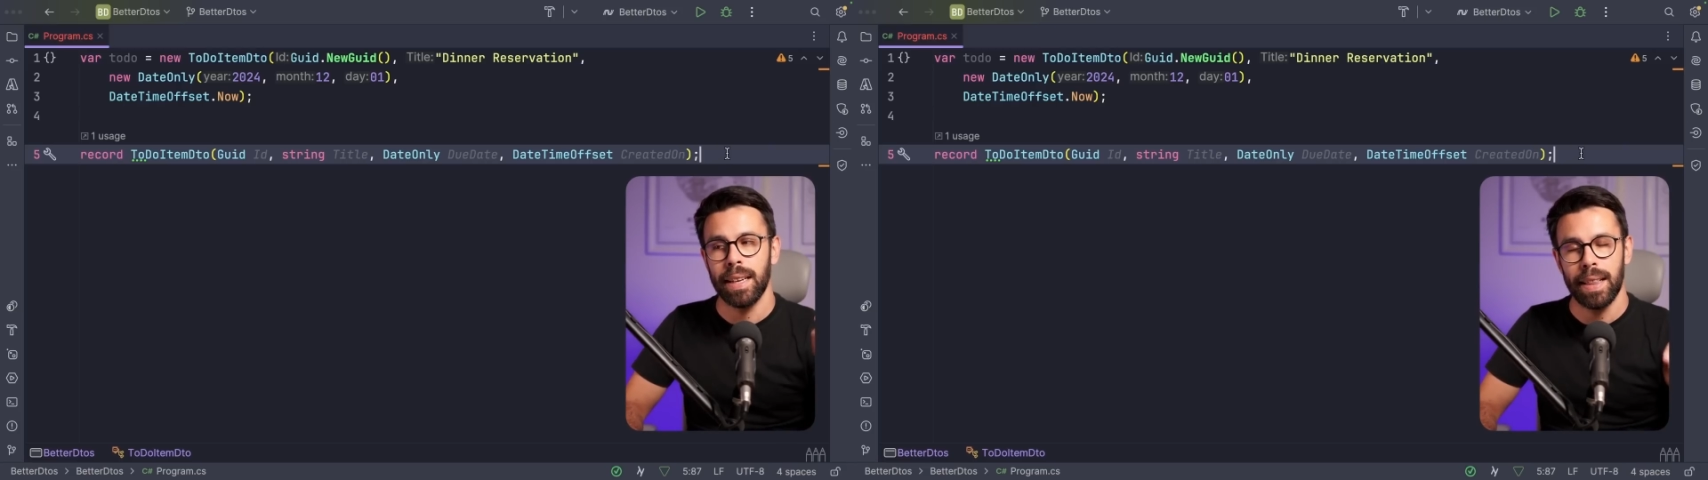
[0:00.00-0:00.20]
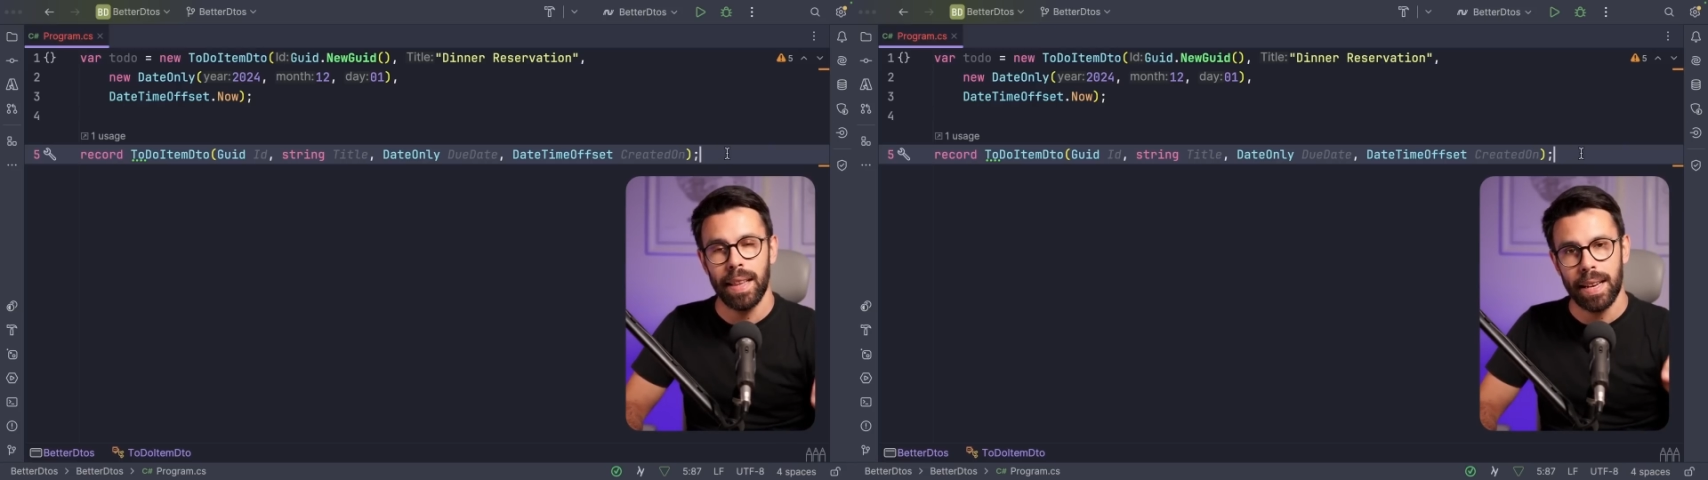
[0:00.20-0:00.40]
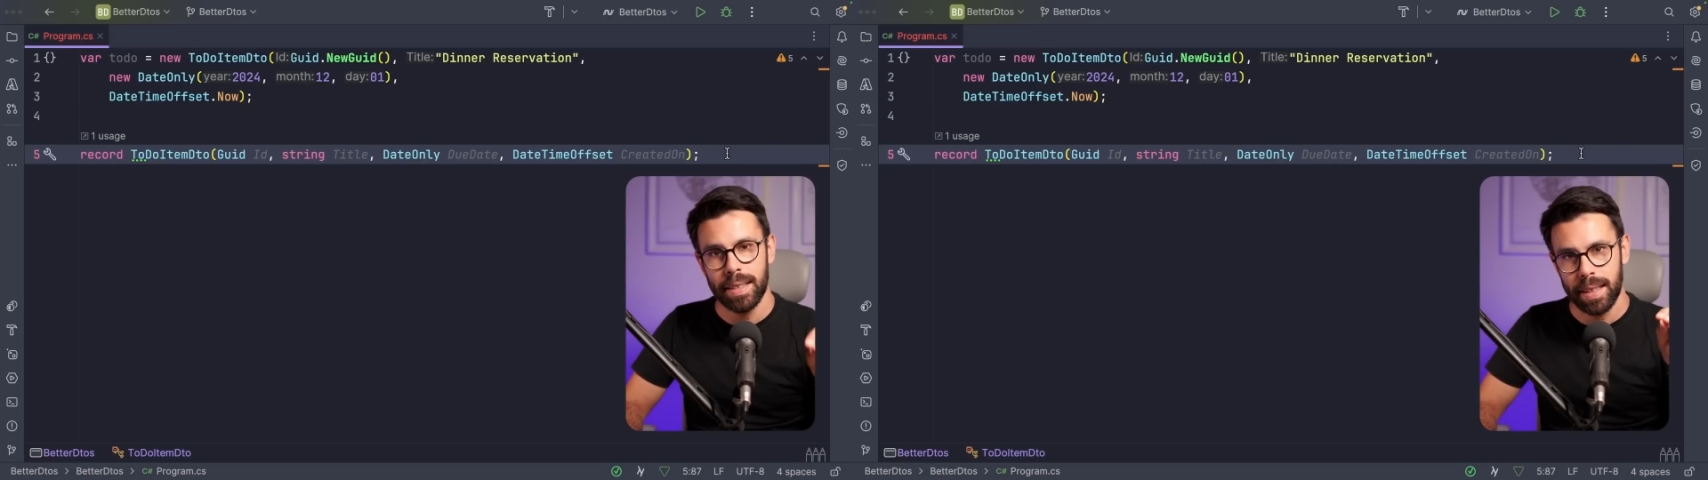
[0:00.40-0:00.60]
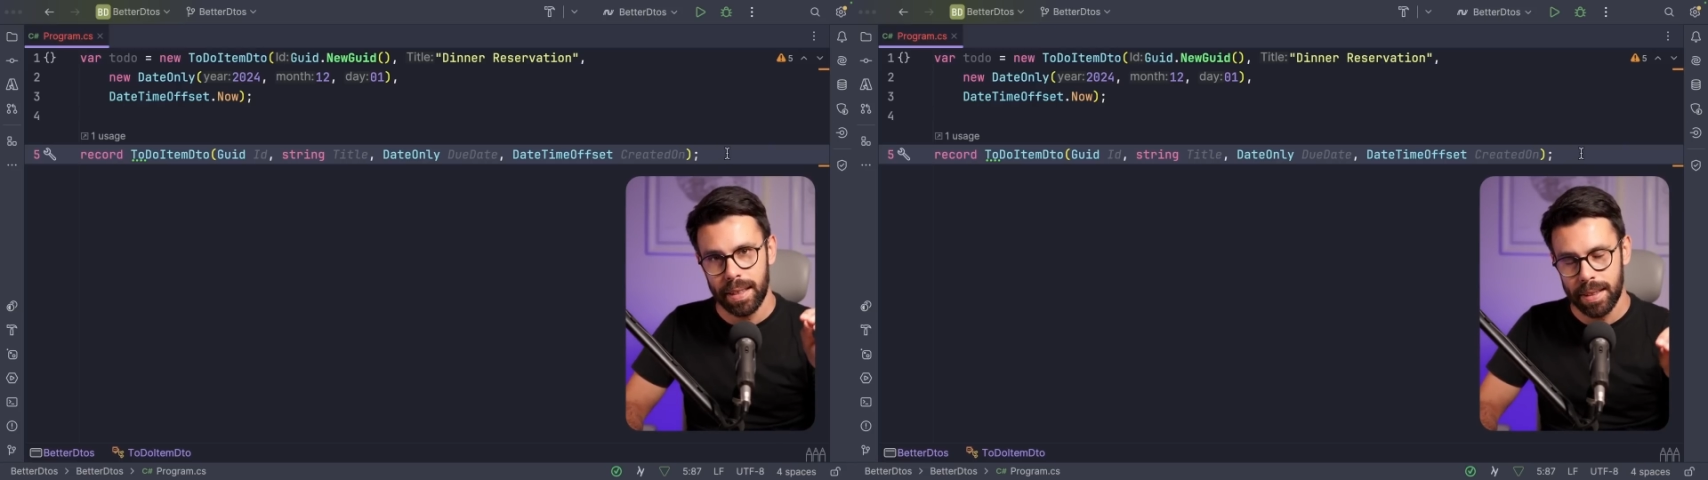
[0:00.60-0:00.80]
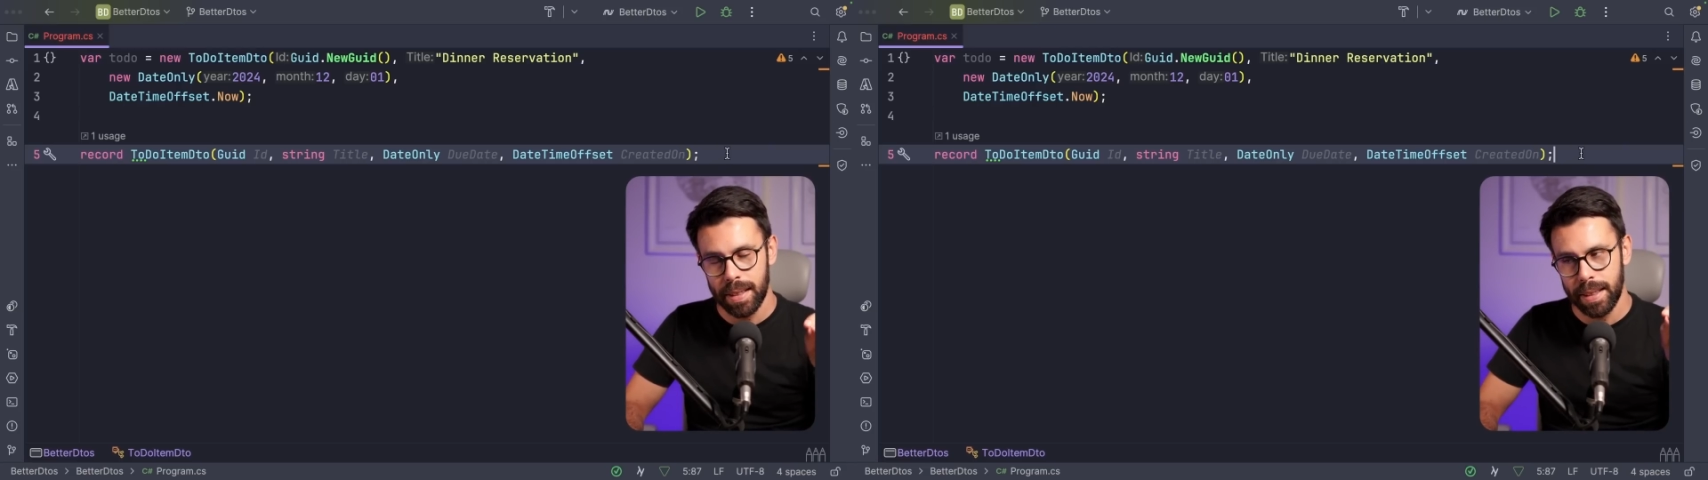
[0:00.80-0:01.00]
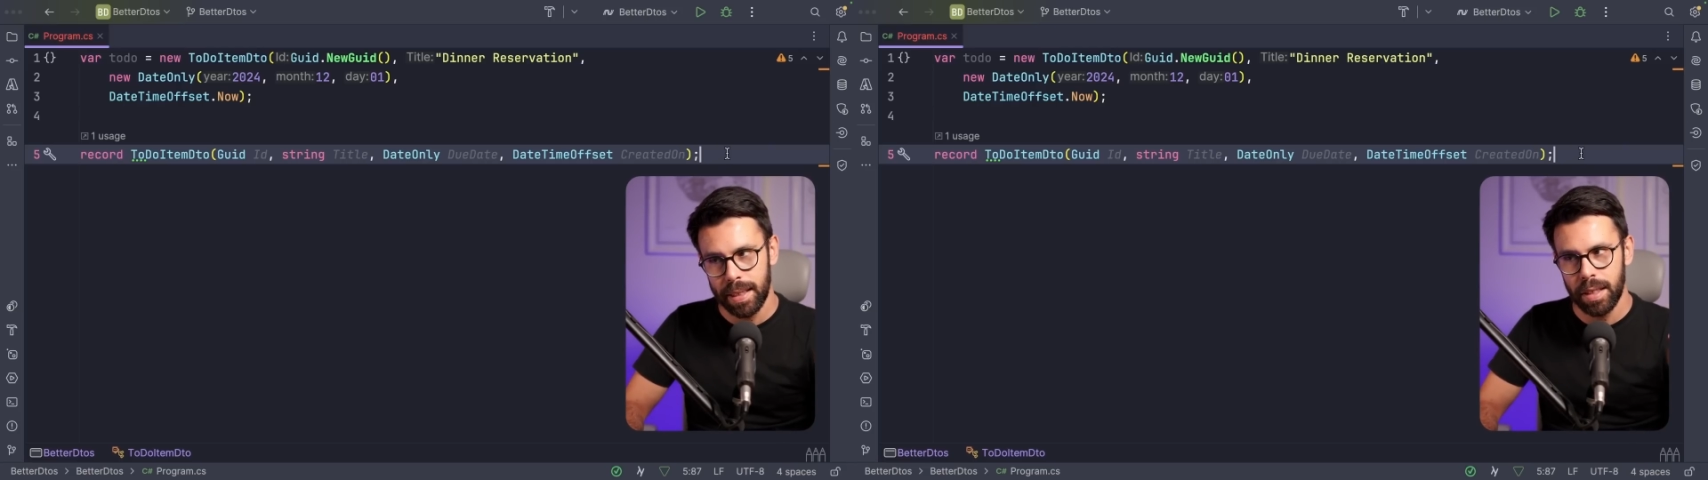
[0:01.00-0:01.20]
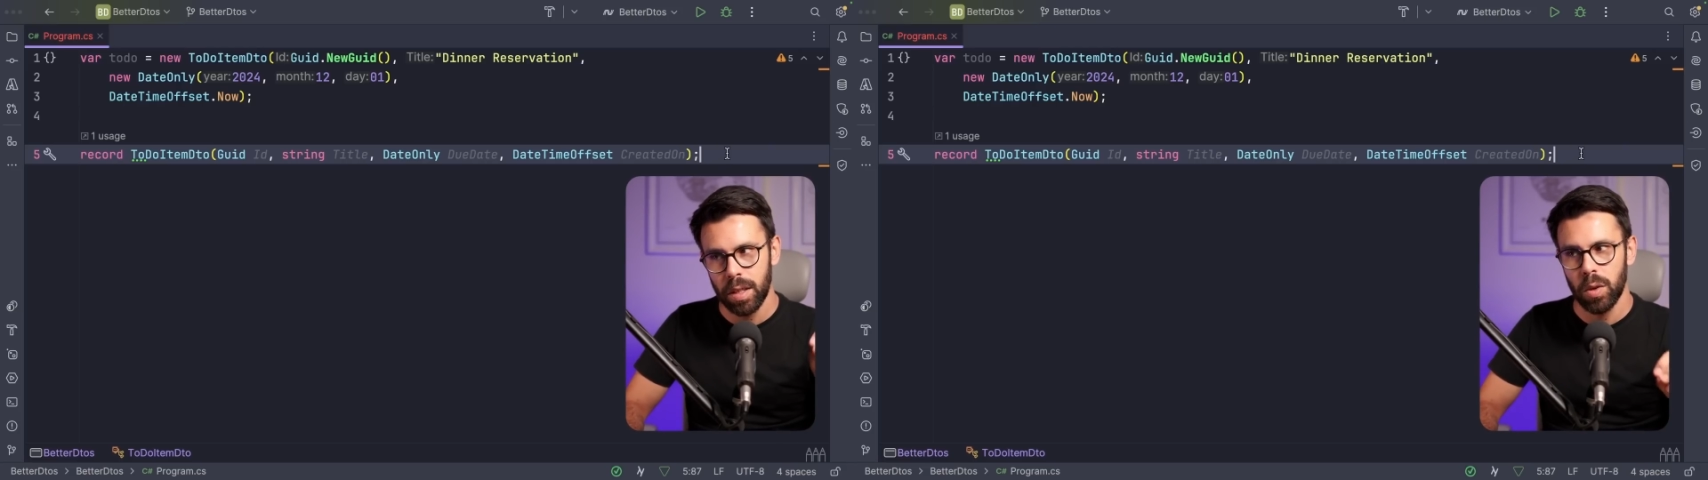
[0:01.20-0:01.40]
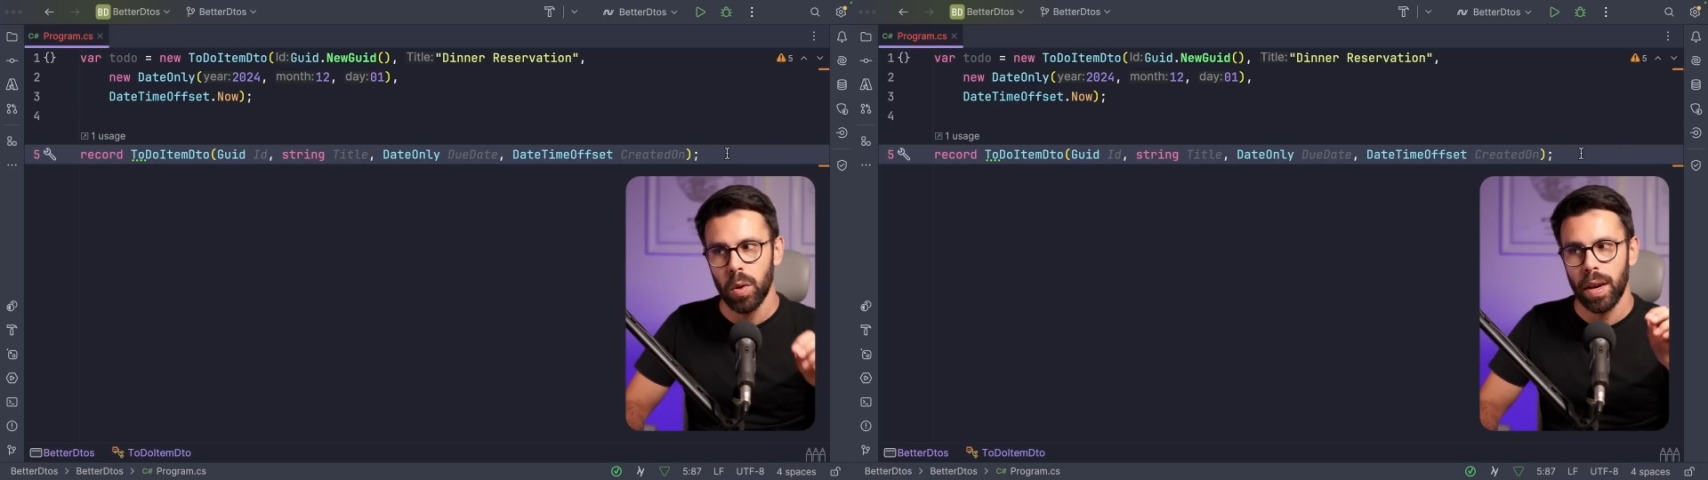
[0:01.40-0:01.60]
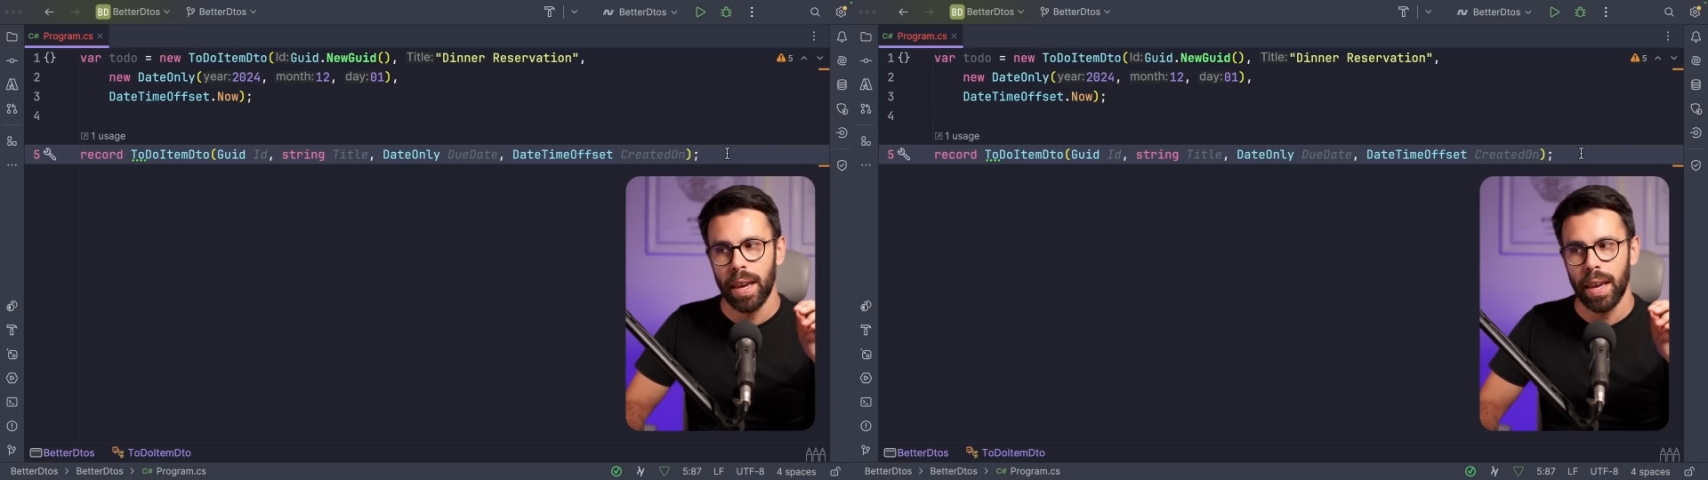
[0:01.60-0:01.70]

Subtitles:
class that is a DTO